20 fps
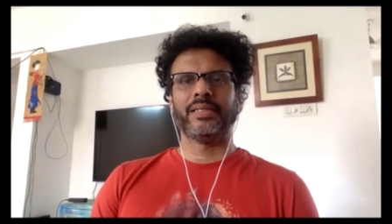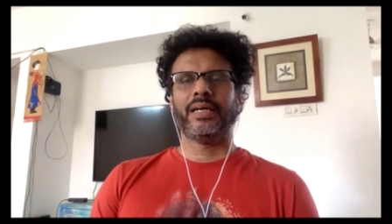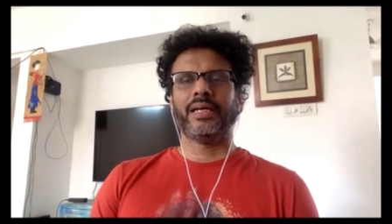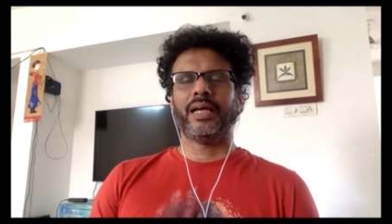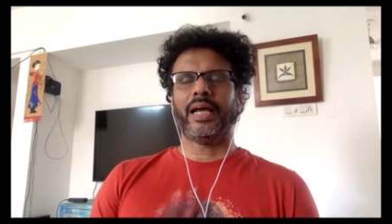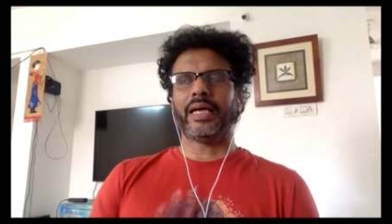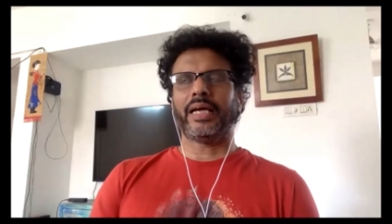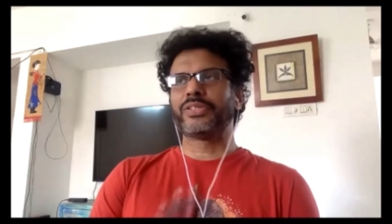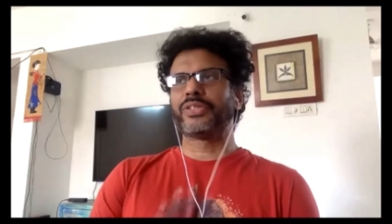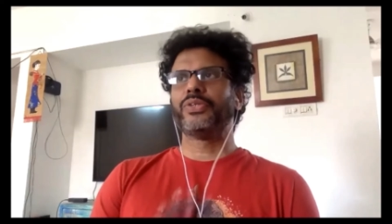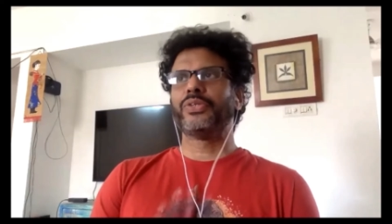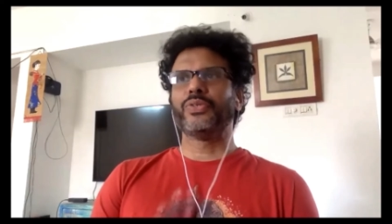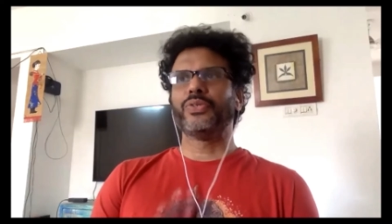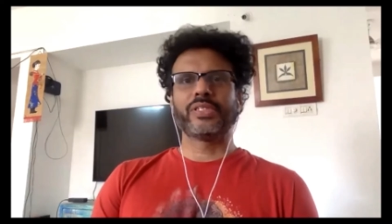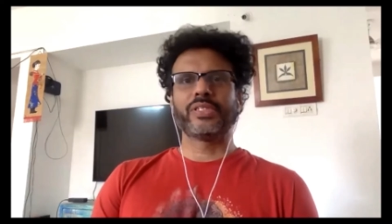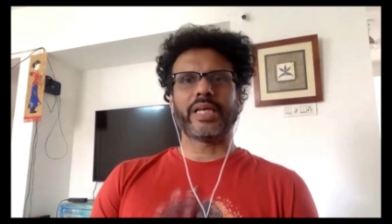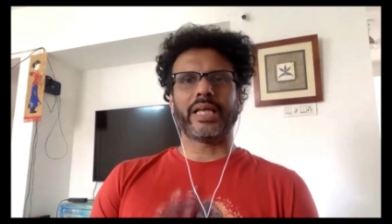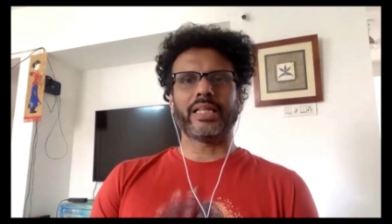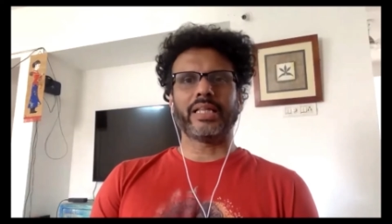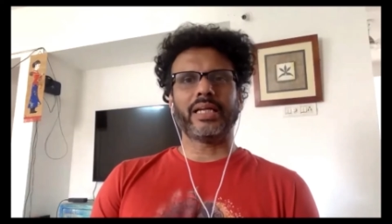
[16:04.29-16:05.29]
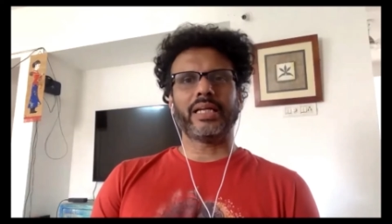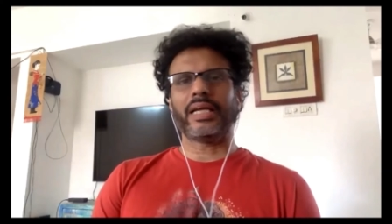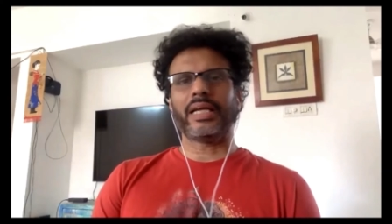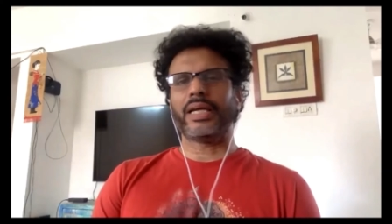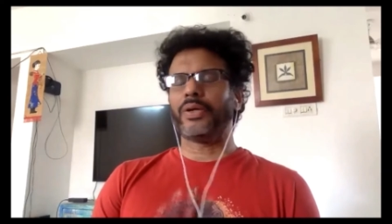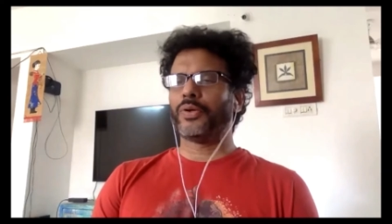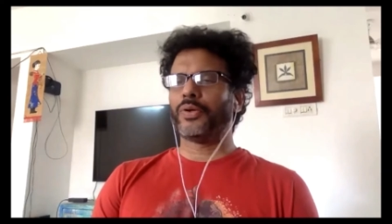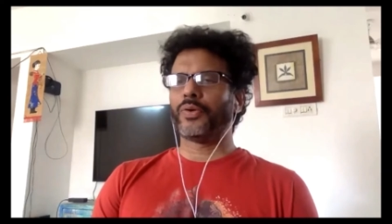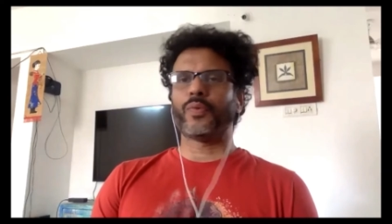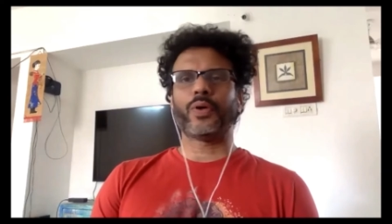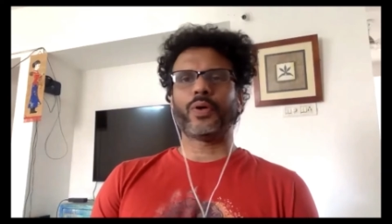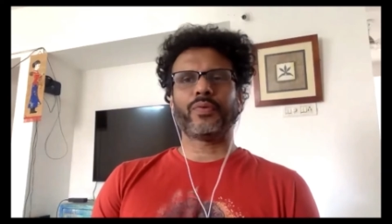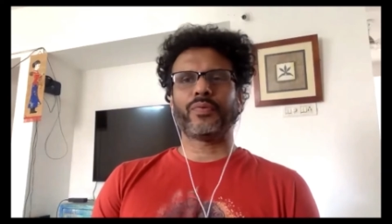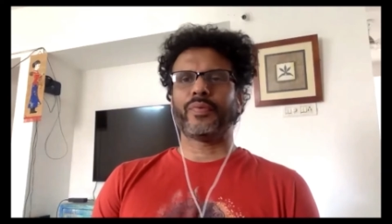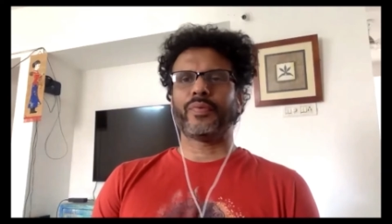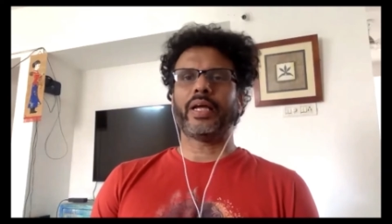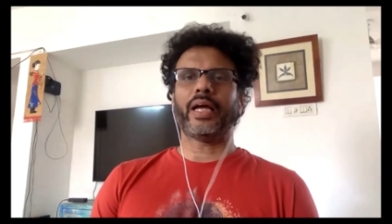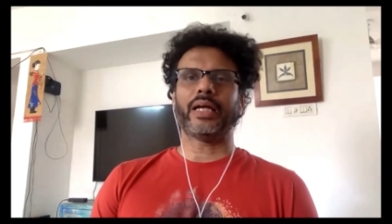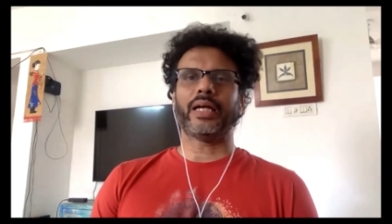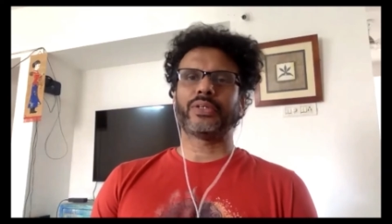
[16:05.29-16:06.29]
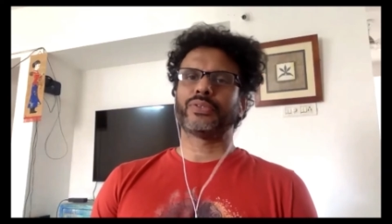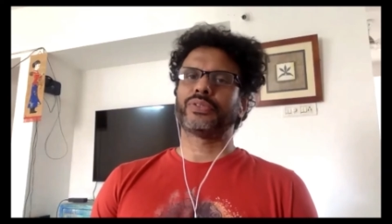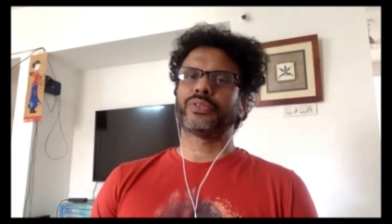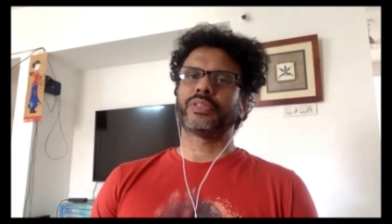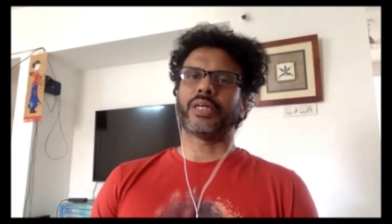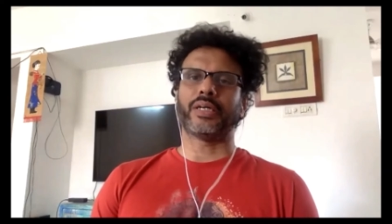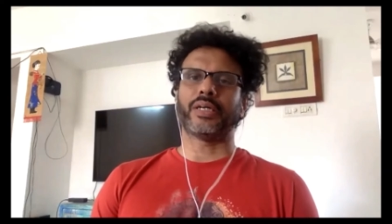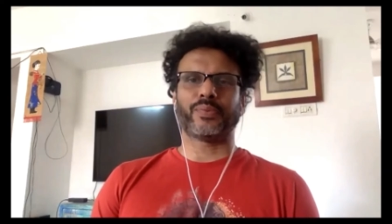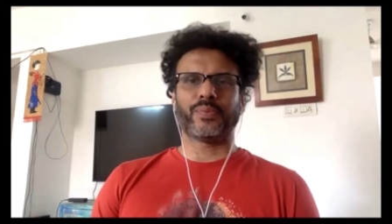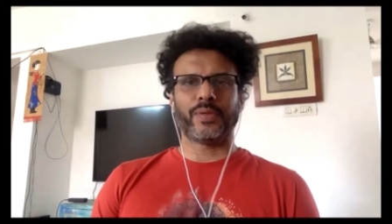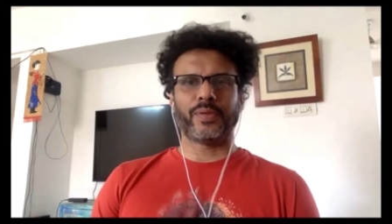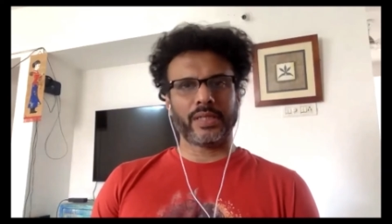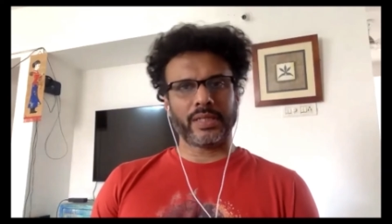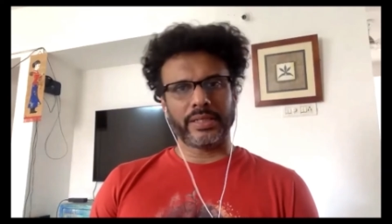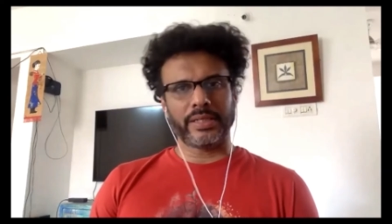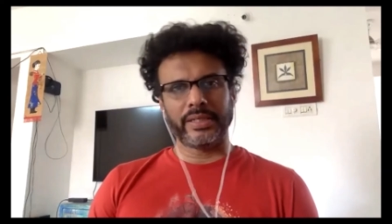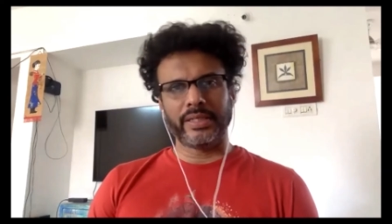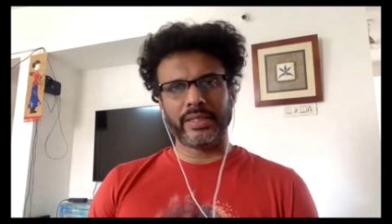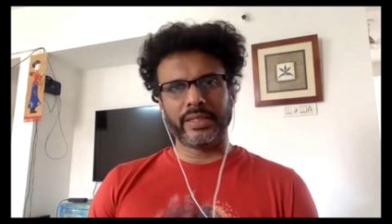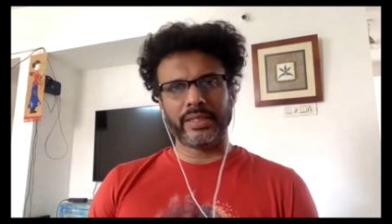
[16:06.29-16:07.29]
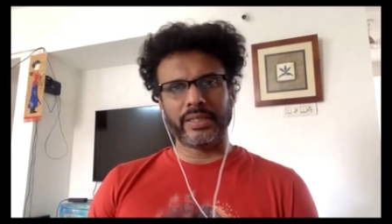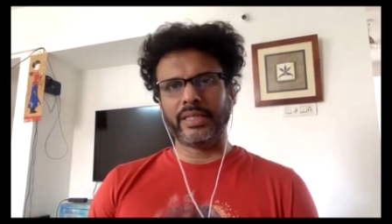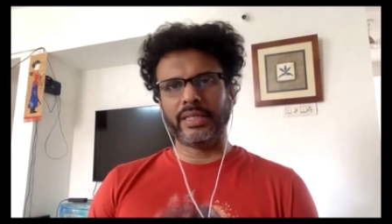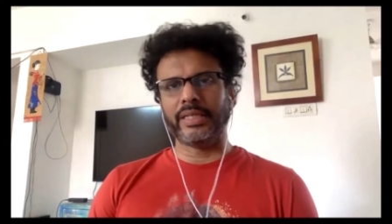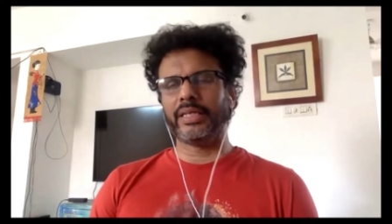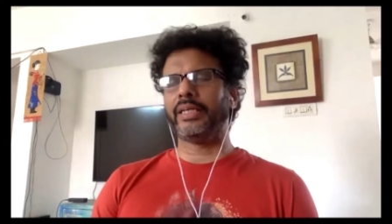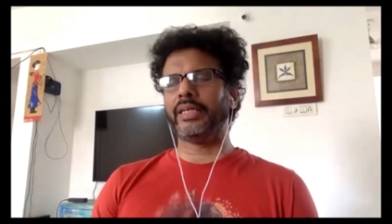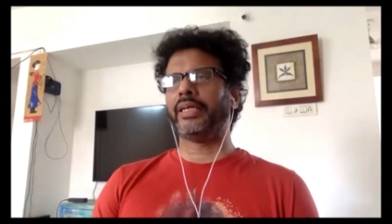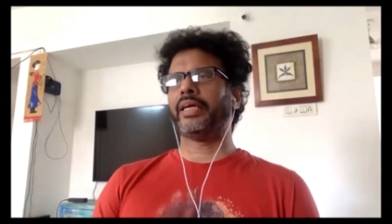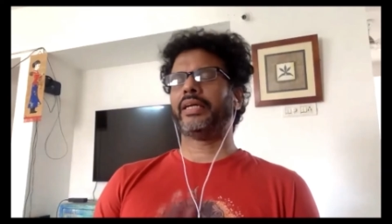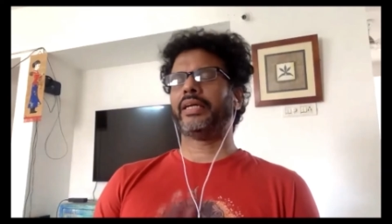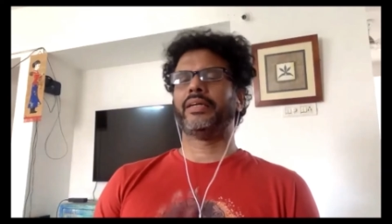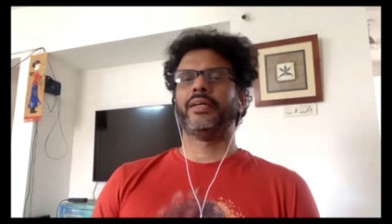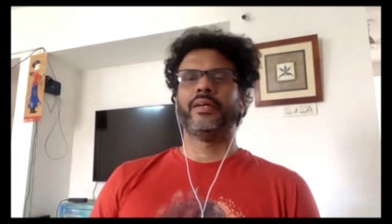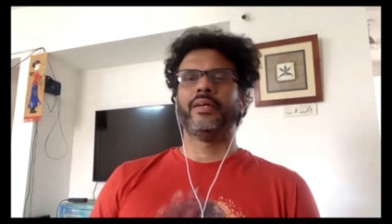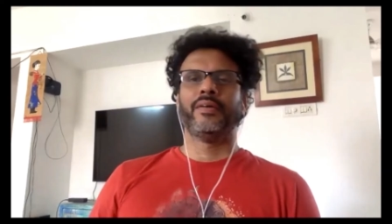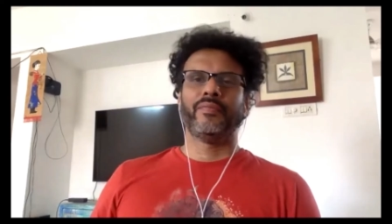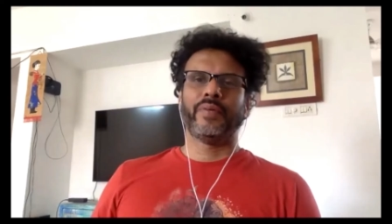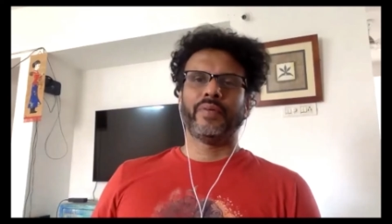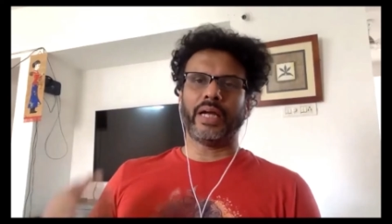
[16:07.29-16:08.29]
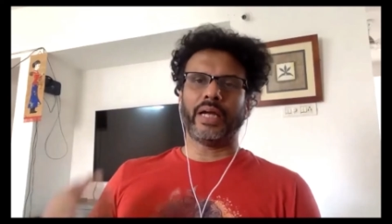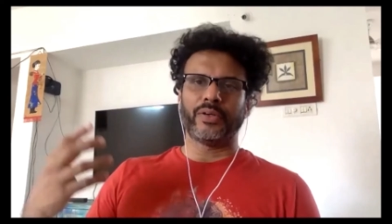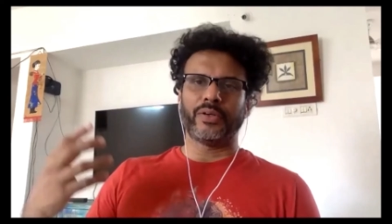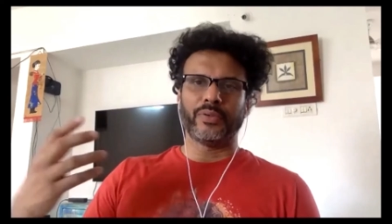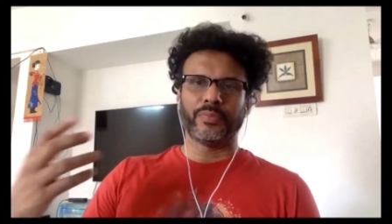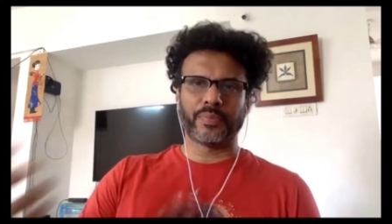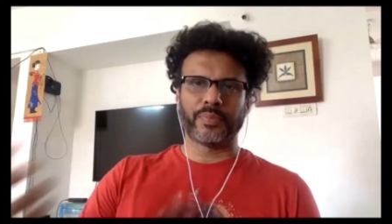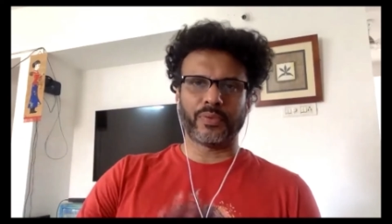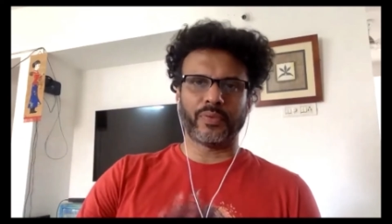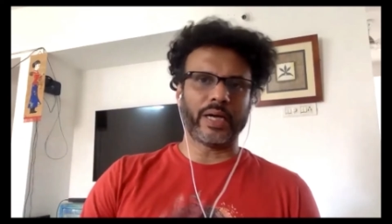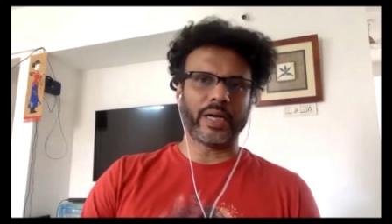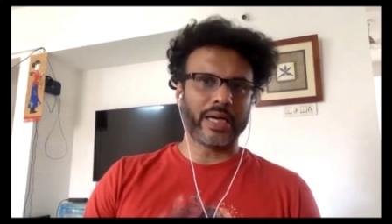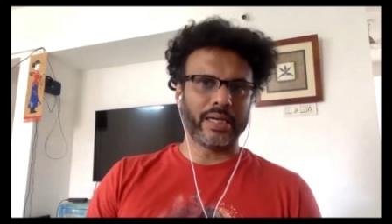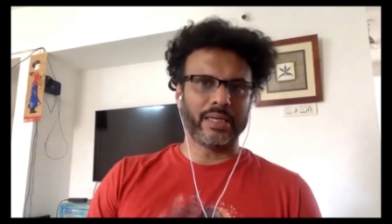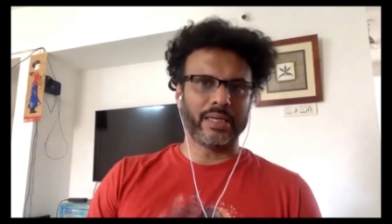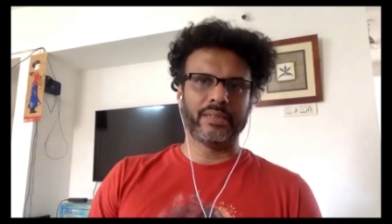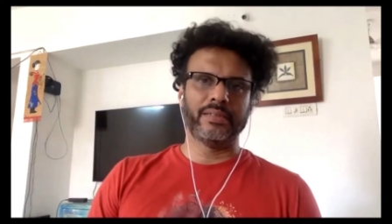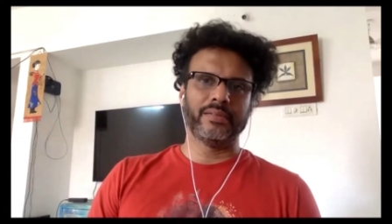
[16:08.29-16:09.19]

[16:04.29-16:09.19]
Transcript: excuse saying that, hey, you know what, we had to start work early and we had to provide